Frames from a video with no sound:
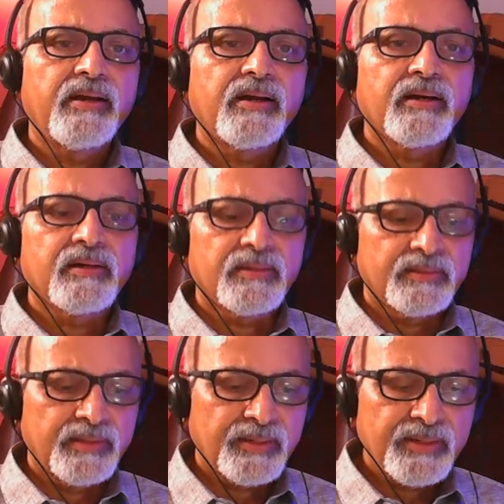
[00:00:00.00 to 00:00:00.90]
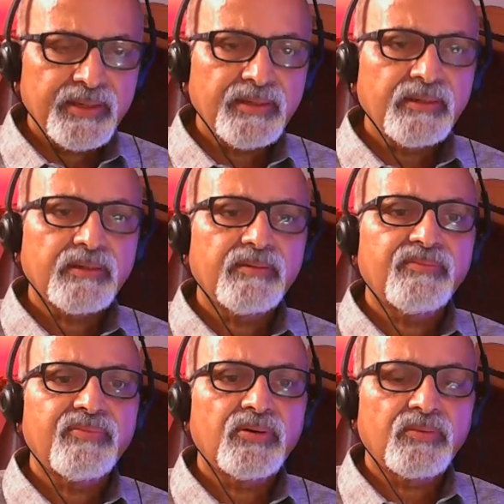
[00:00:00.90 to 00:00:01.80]
The link
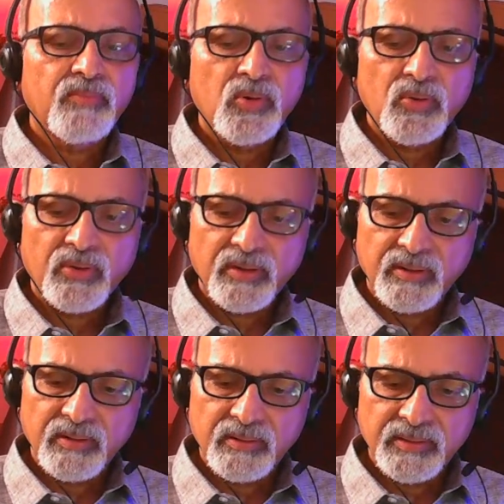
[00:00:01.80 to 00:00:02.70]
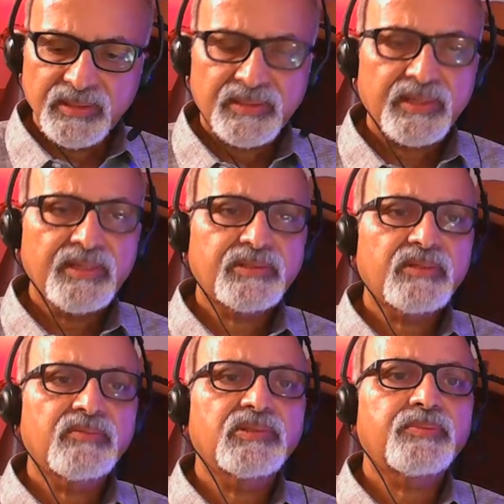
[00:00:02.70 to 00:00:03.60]
for more details
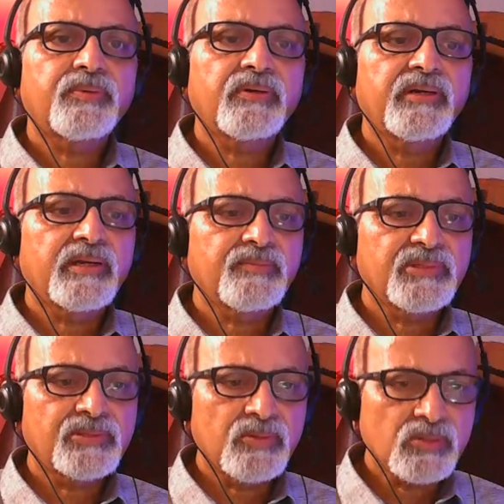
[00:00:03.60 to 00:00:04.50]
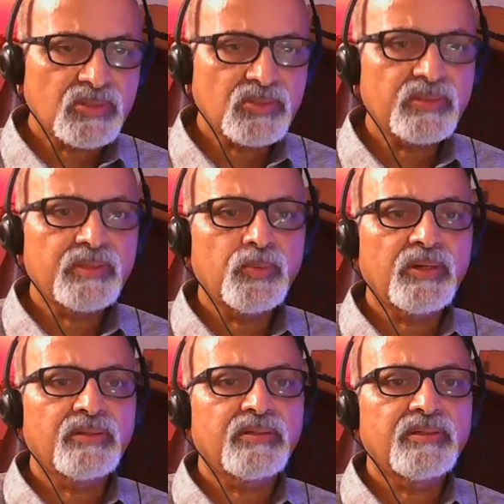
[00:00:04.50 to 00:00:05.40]
of this program is also given
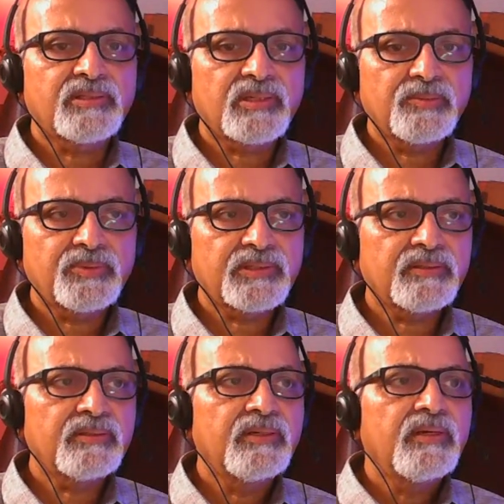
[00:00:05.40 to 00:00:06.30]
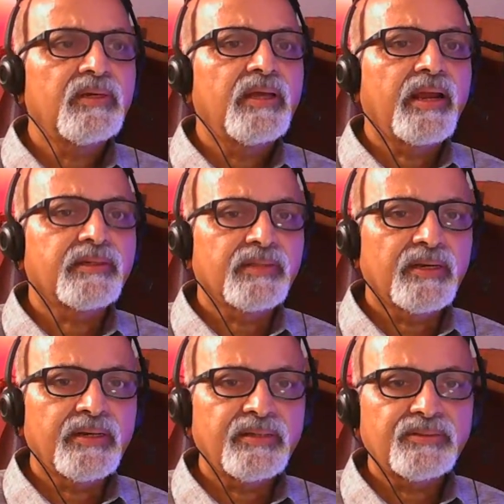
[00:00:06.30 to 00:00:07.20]
in the description, and the
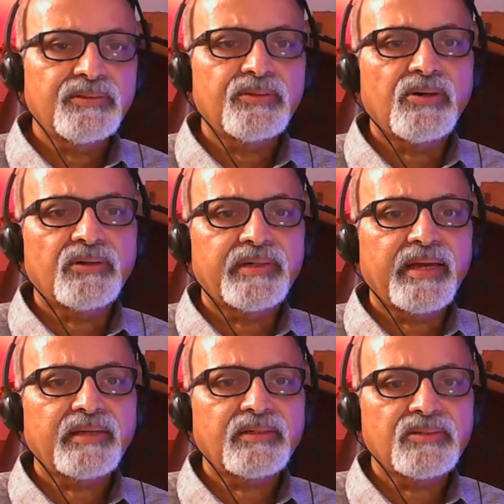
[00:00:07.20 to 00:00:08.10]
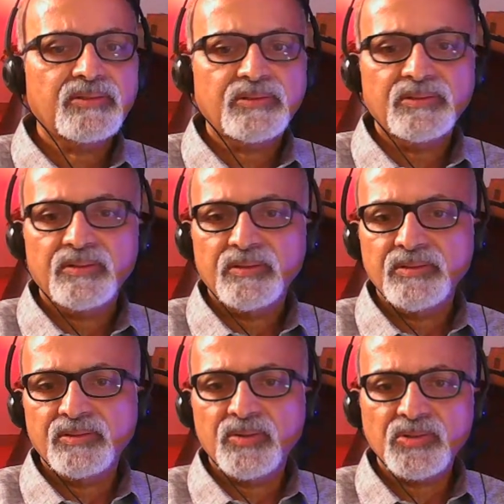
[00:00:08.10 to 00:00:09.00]
link to contact us
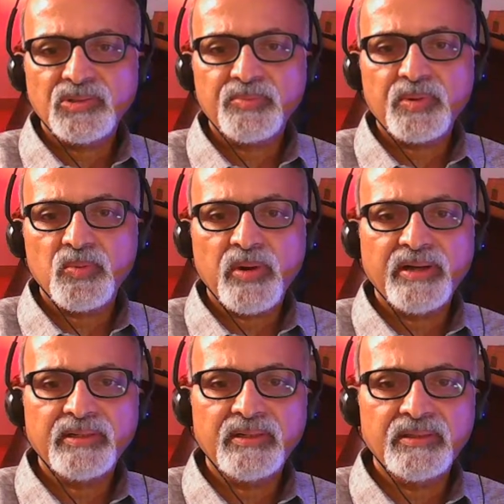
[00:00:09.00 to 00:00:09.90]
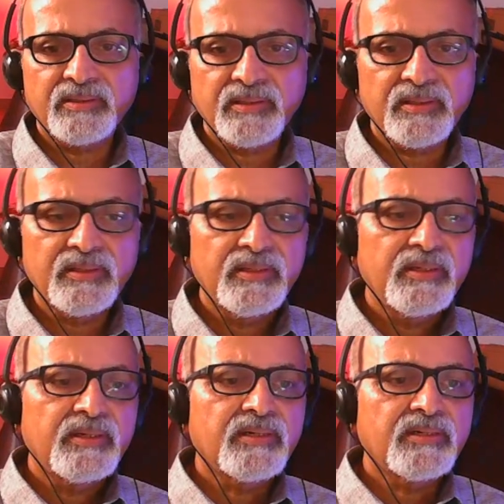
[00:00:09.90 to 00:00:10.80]
is also provided in the
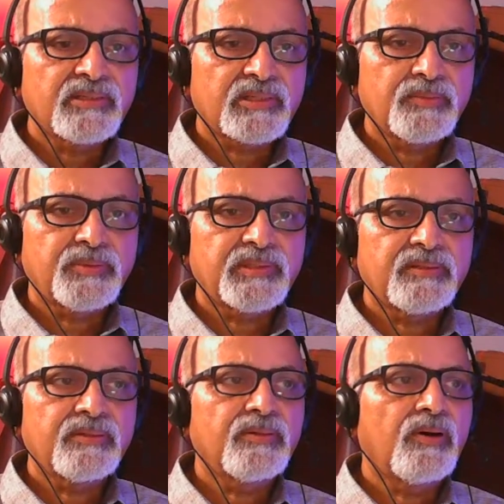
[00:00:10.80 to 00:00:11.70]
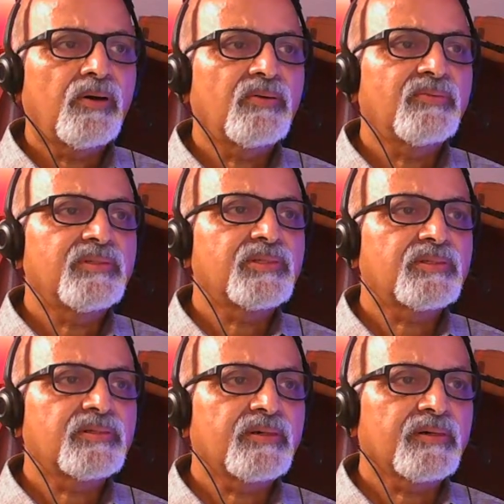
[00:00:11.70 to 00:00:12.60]
description of
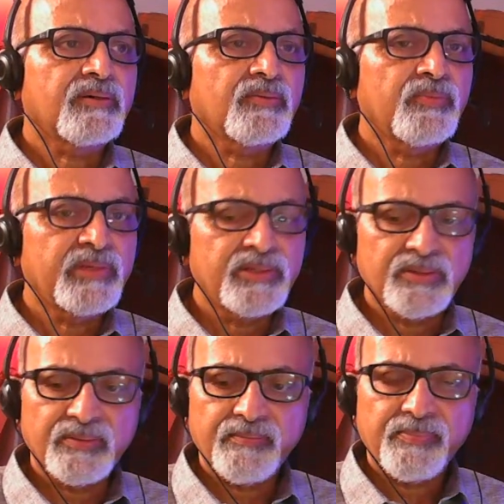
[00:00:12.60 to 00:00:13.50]
this video.